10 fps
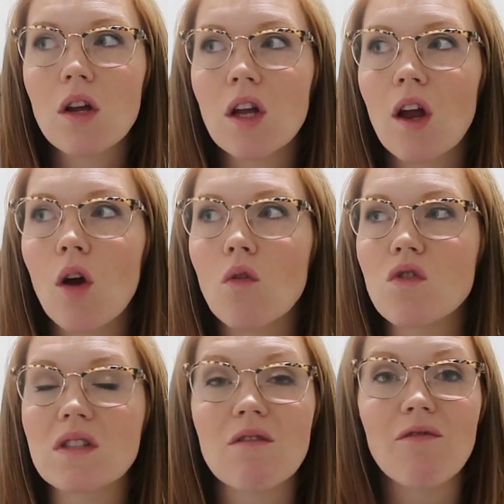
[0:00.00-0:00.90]
you know,
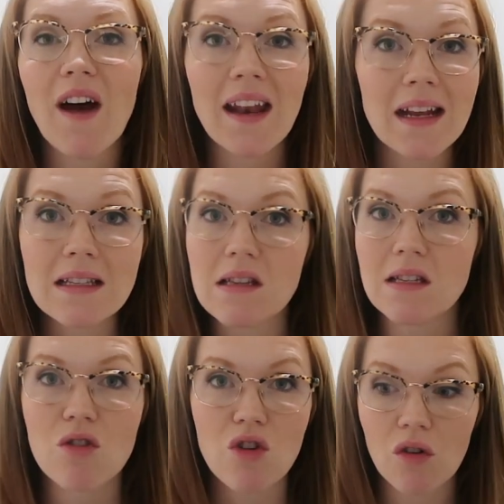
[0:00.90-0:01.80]
just finances
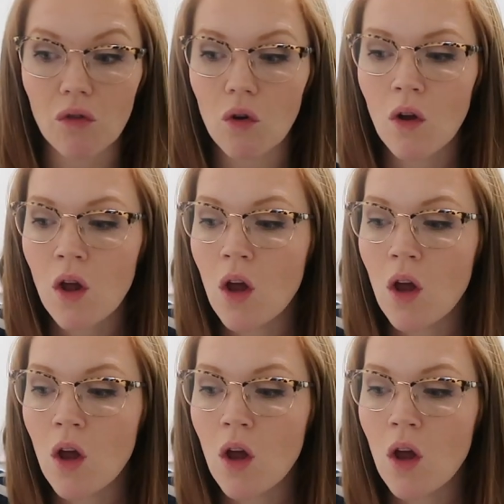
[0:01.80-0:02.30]
in general.